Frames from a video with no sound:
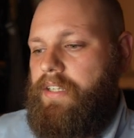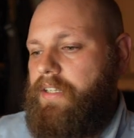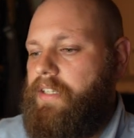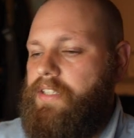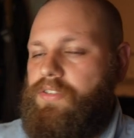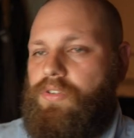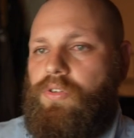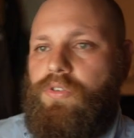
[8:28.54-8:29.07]

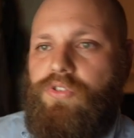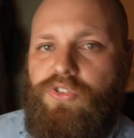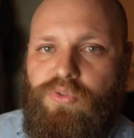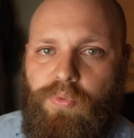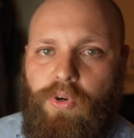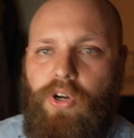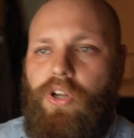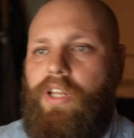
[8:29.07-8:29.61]
These are all
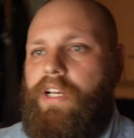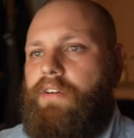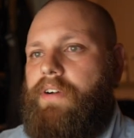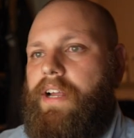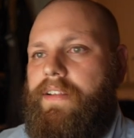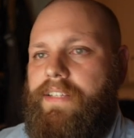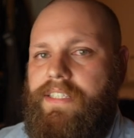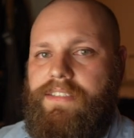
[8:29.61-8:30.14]
swirling
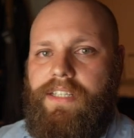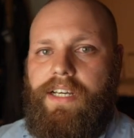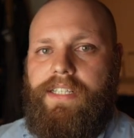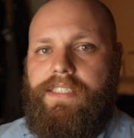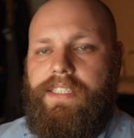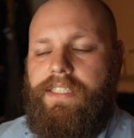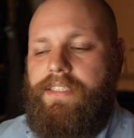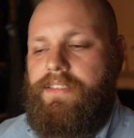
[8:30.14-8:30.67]
around these
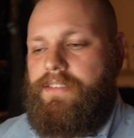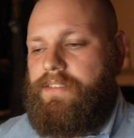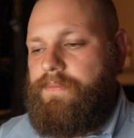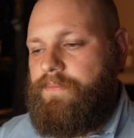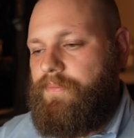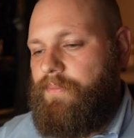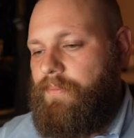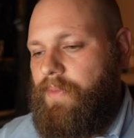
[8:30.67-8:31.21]
ideas.
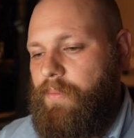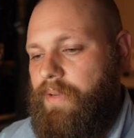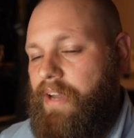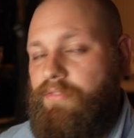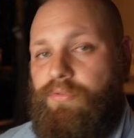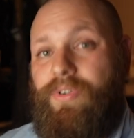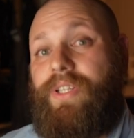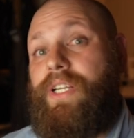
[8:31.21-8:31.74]
We
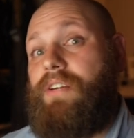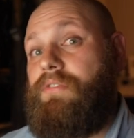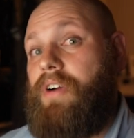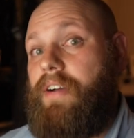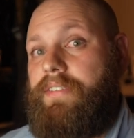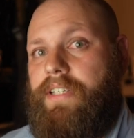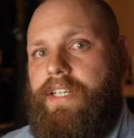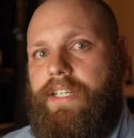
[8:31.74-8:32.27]
haven't really
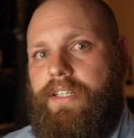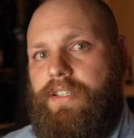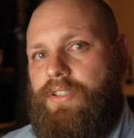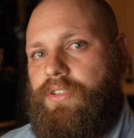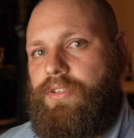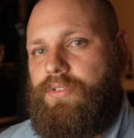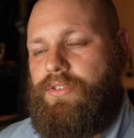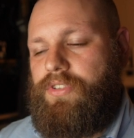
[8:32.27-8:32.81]
arrived at any
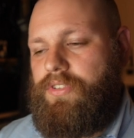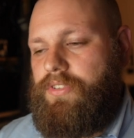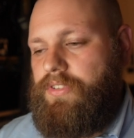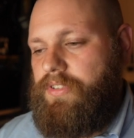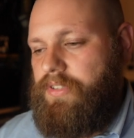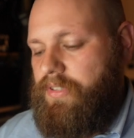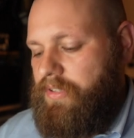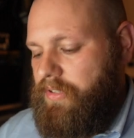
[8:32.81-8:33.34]
conclusions.